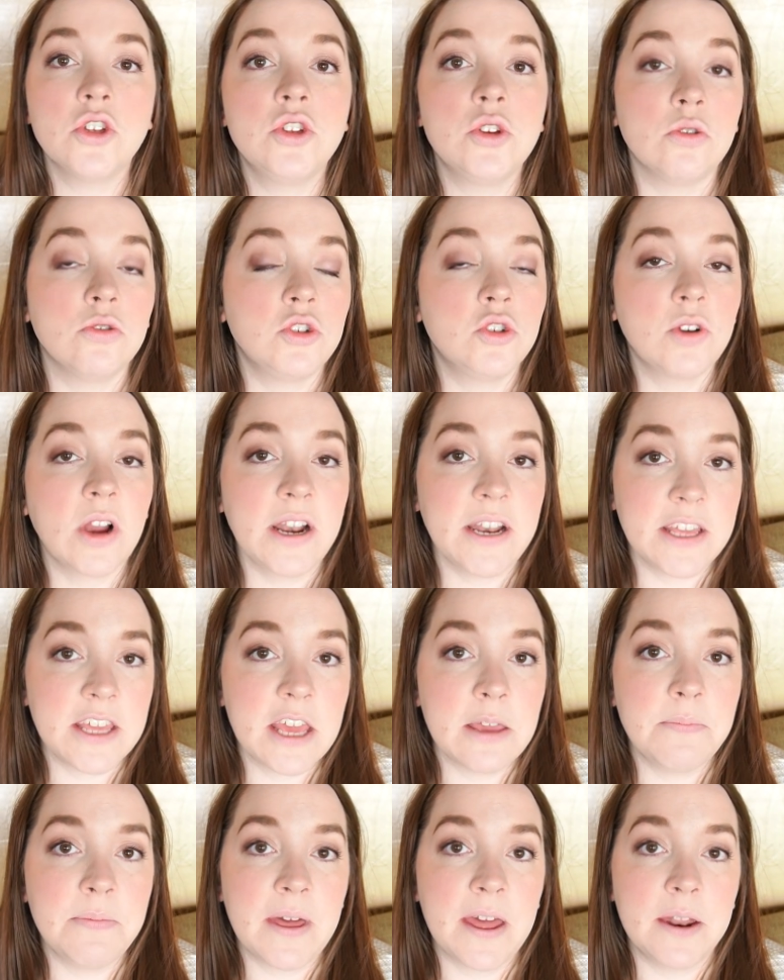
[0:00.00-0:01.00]
So try to
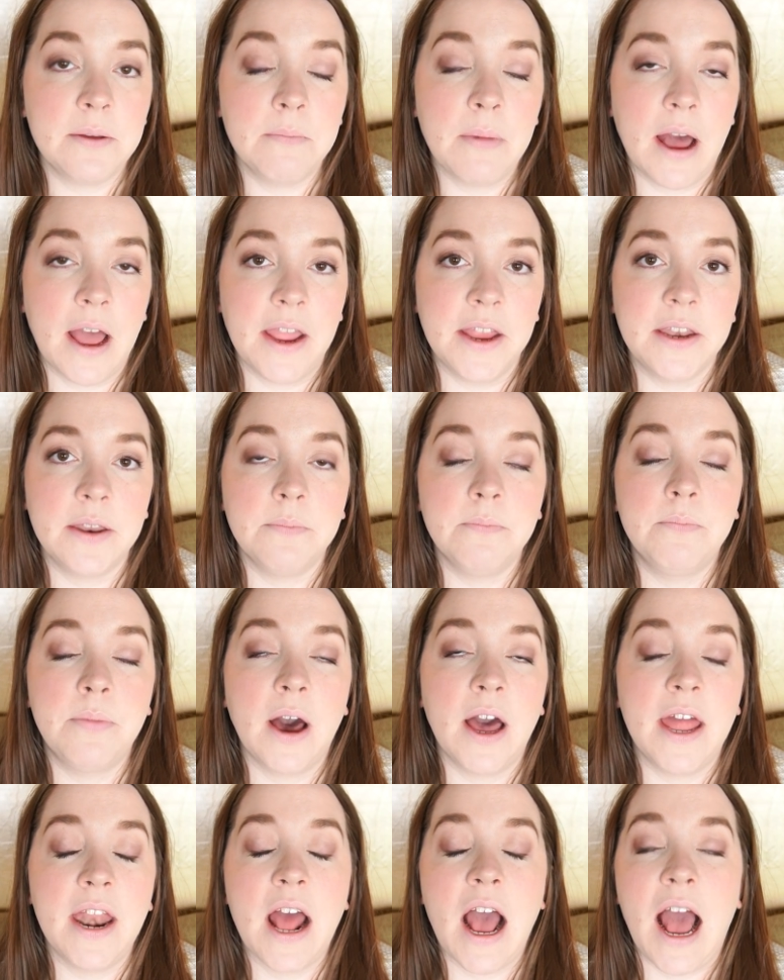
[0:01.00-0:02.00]
keep that in mind,
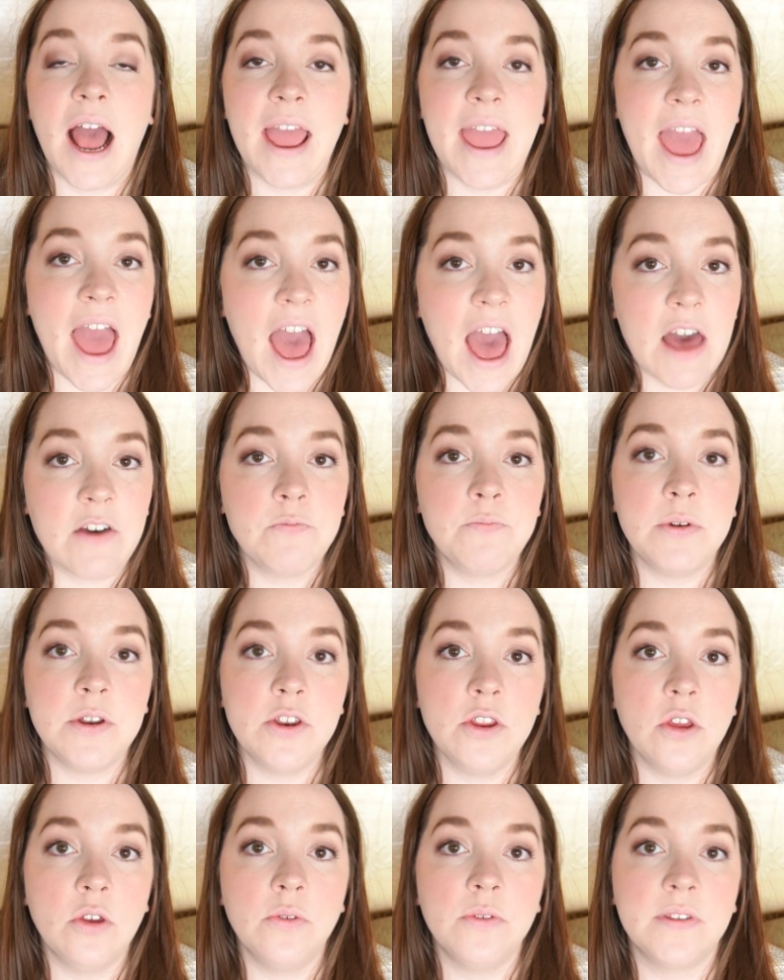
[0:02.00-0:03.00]
but I have
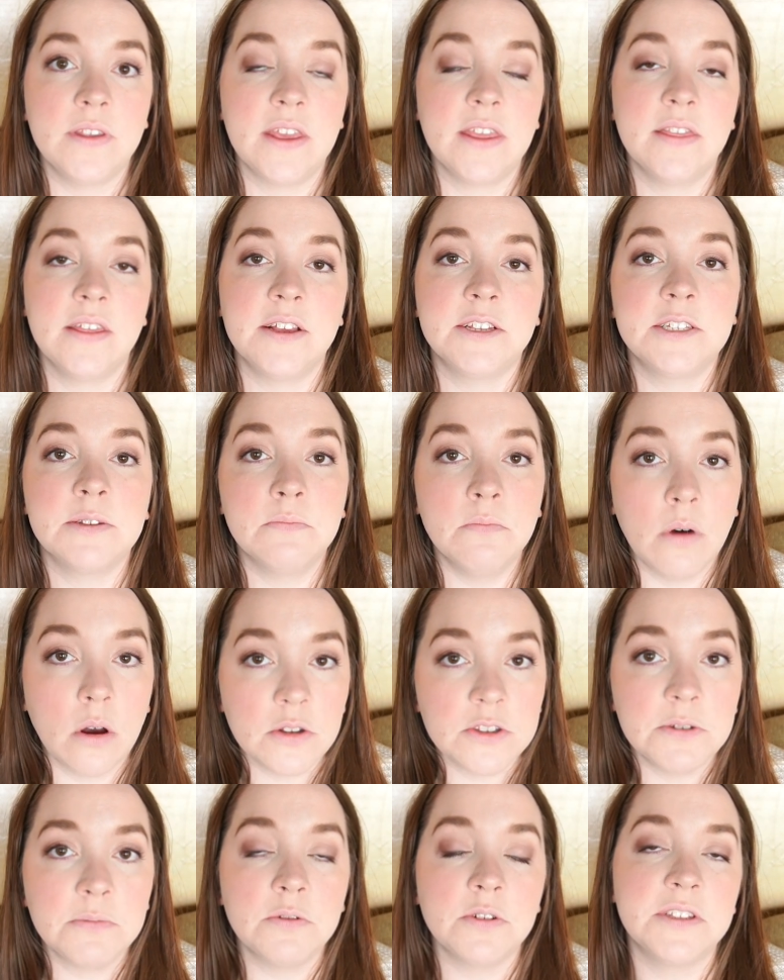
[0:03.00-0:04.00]
been using this
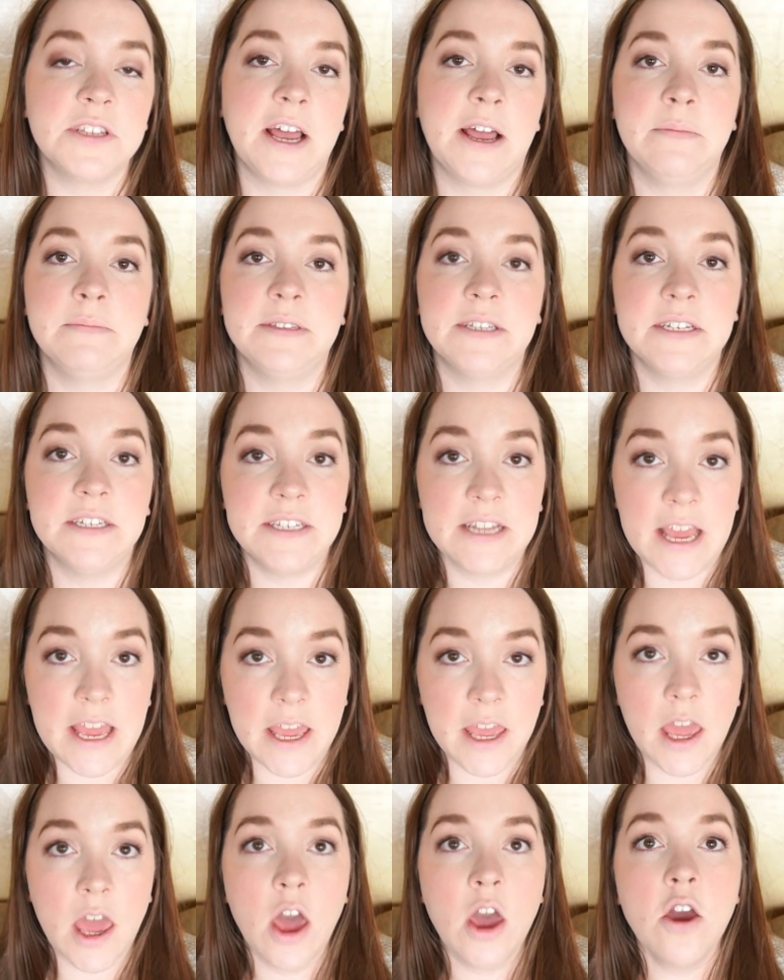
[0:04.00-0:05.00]
multiple times a
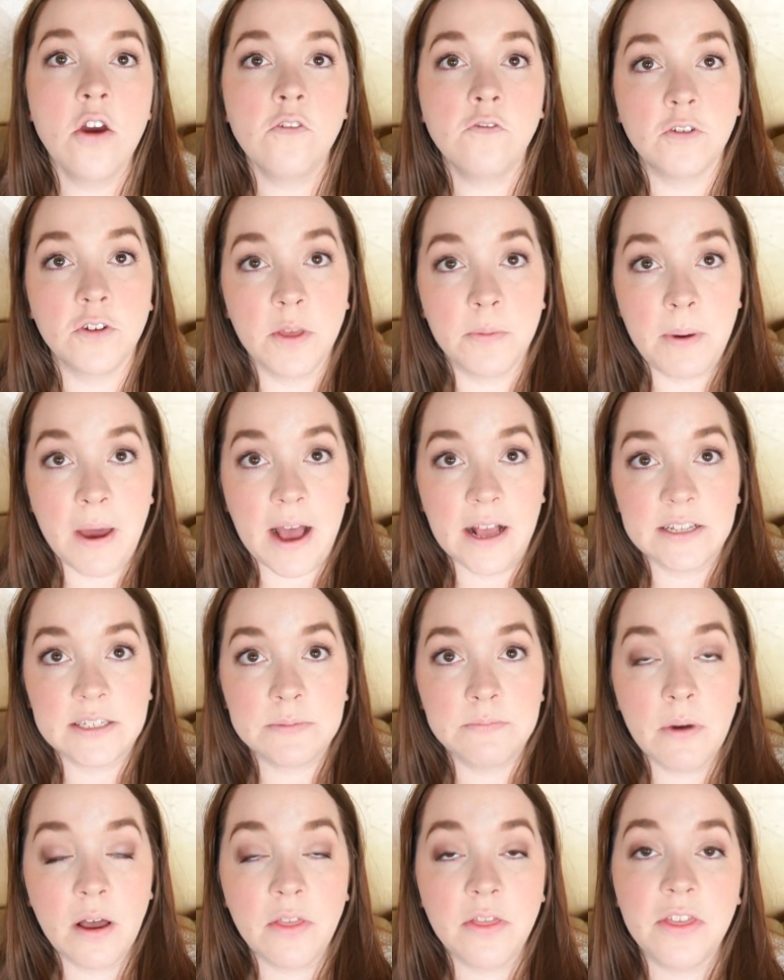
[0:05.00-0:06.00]
day for the
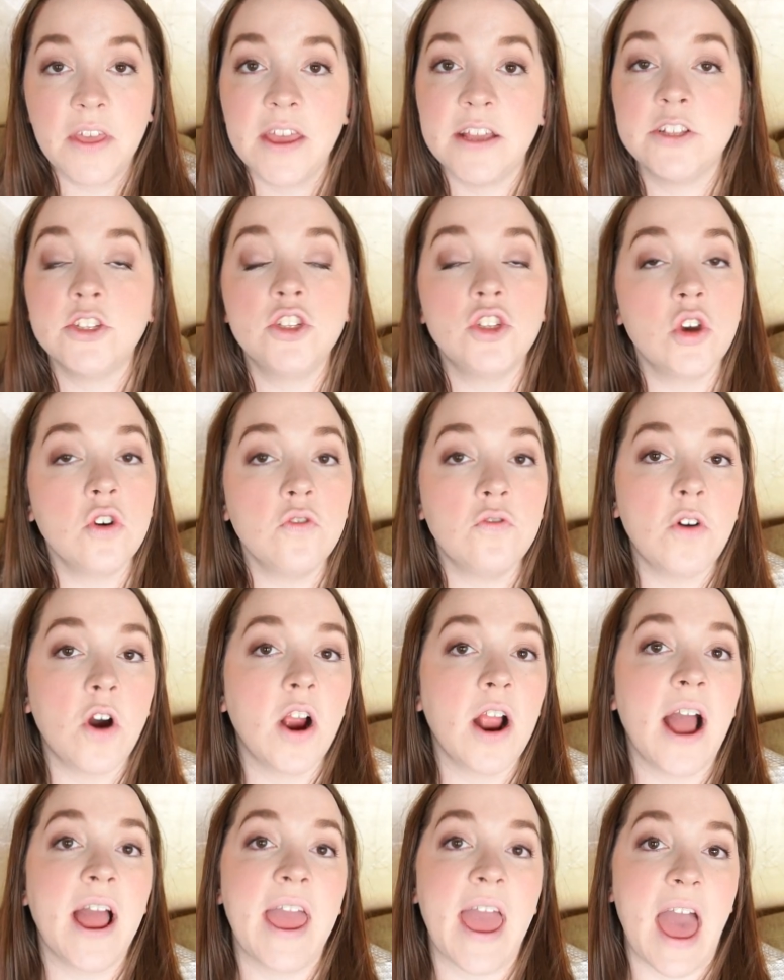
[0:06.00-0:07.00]
past month, and so
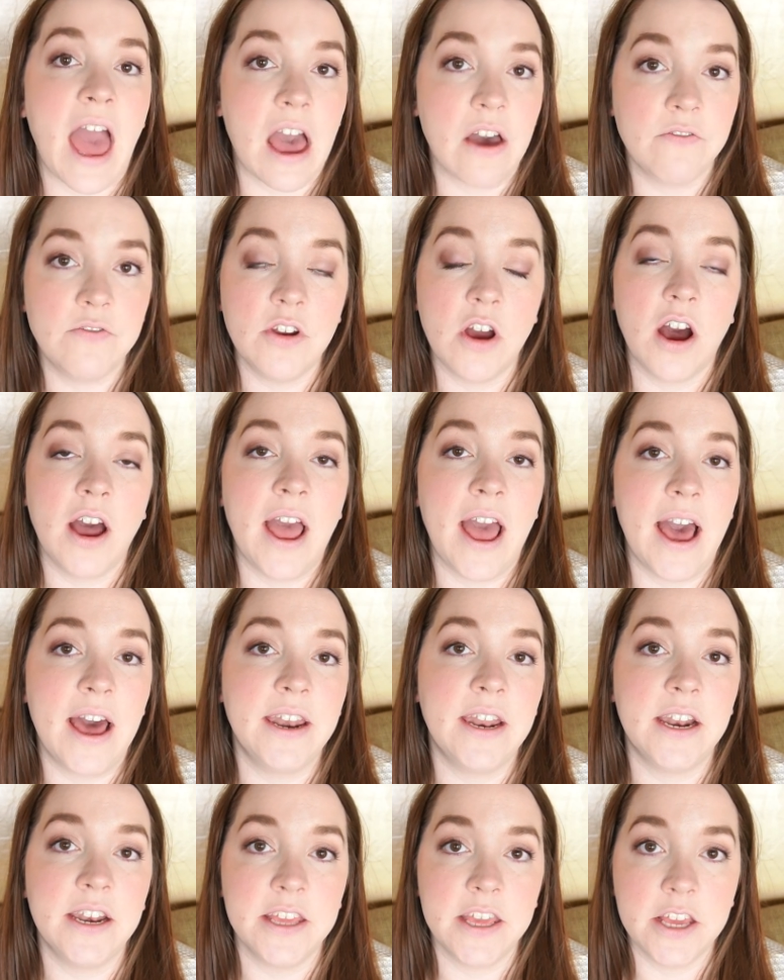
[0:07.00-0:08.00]
far I have not
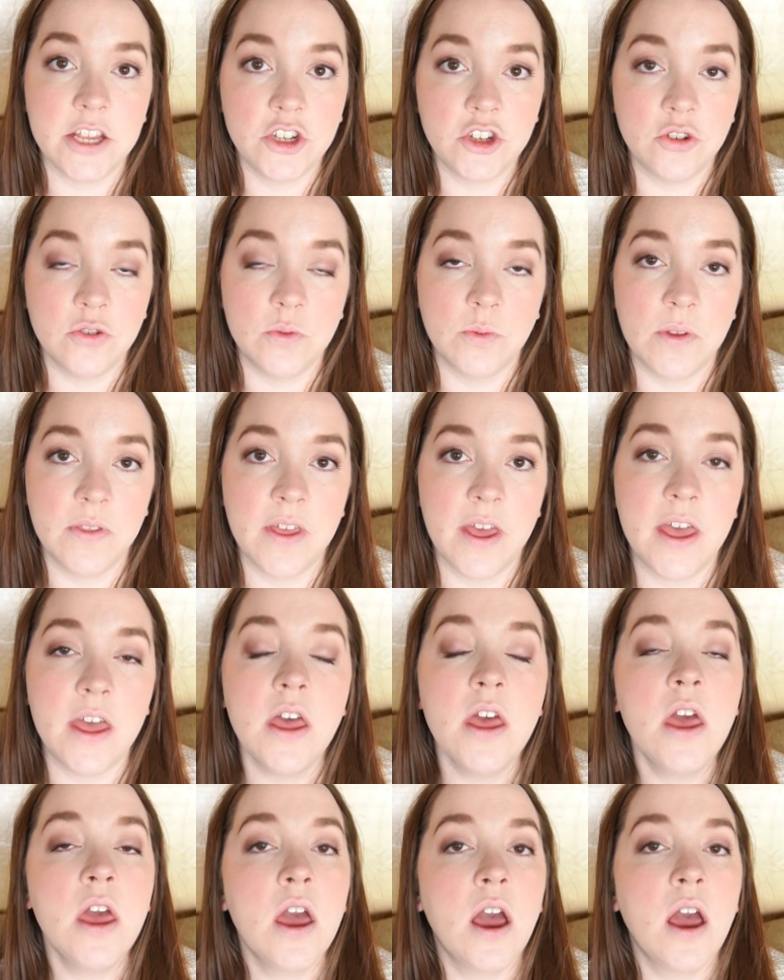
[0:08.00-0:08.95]
had any issues with it.